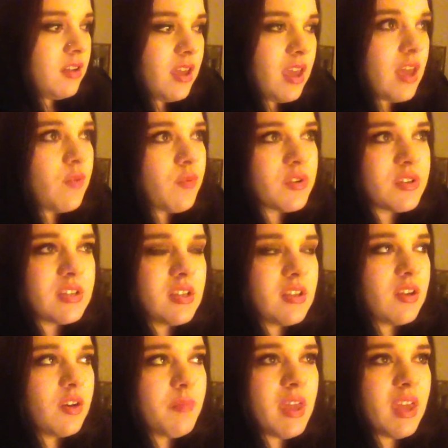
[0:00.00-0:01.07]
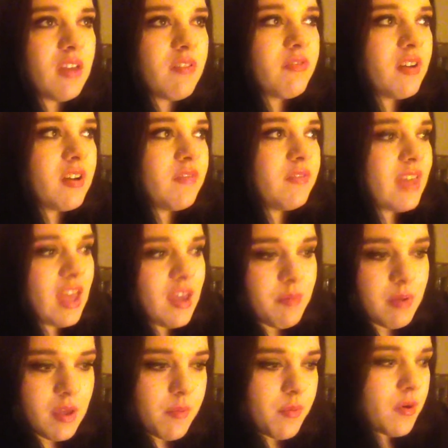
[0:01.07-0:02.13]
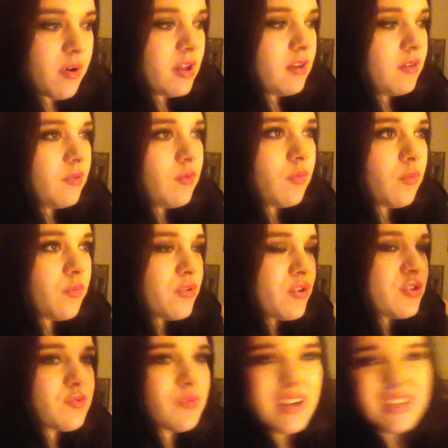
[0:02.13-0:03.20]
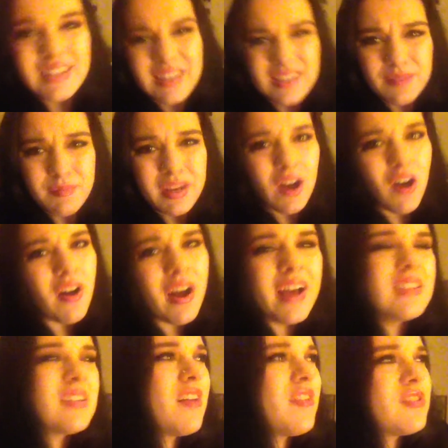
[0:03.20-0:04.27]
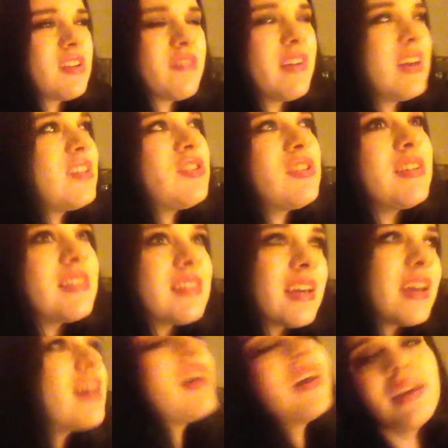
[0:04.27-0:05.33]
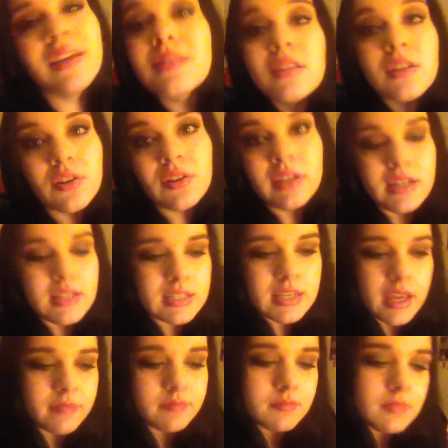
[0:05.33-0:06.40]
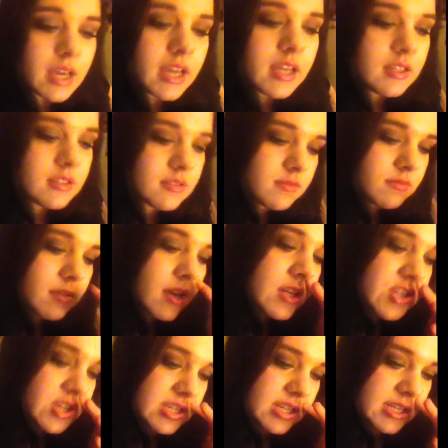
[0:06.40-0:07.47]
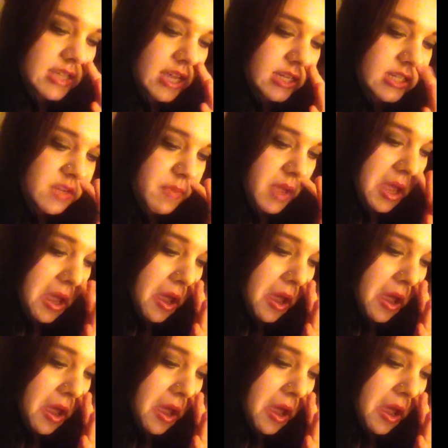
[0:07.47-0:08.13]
And we're sitting there making fun of gay people, and there's racism and all kinds of other stuff. It's literally insane. It's just insane to me.